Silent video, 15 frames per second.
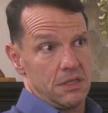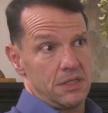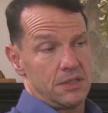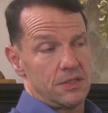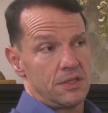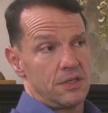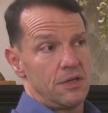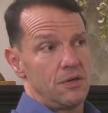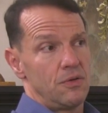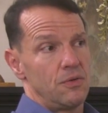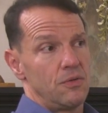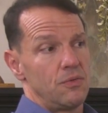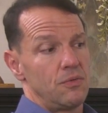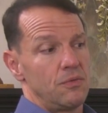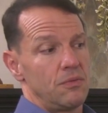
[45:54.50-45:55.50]
And so,
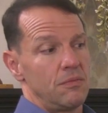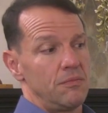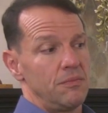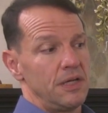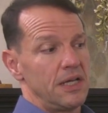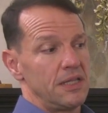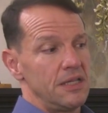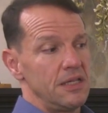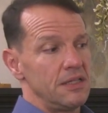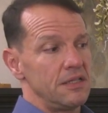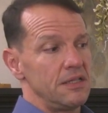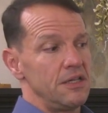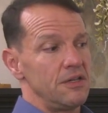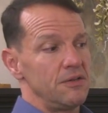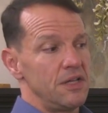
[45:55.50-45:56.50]
but I think
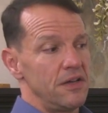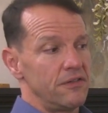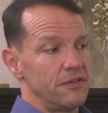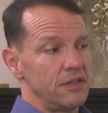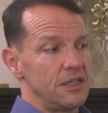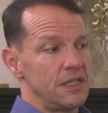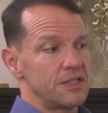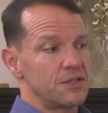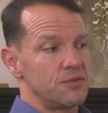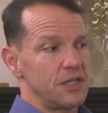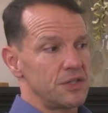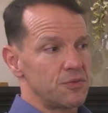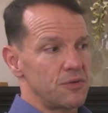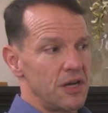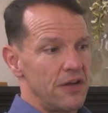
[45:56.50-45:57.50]
that, definitely
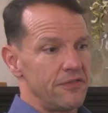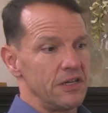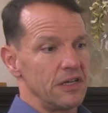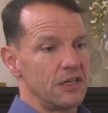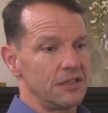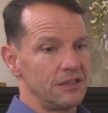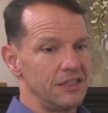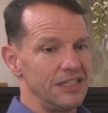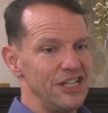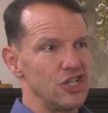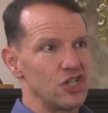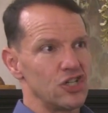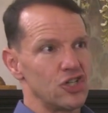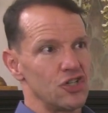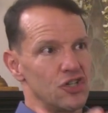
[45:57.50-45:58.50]
that's where having
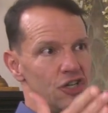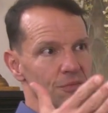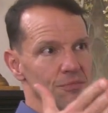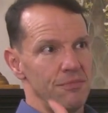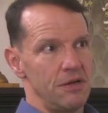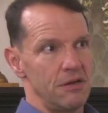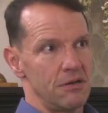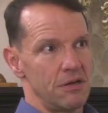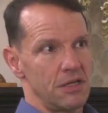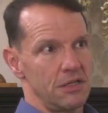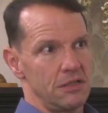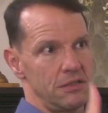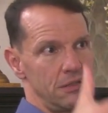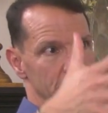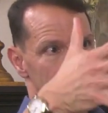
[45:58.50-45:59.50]
clear
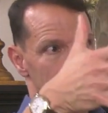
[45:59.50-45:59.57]
American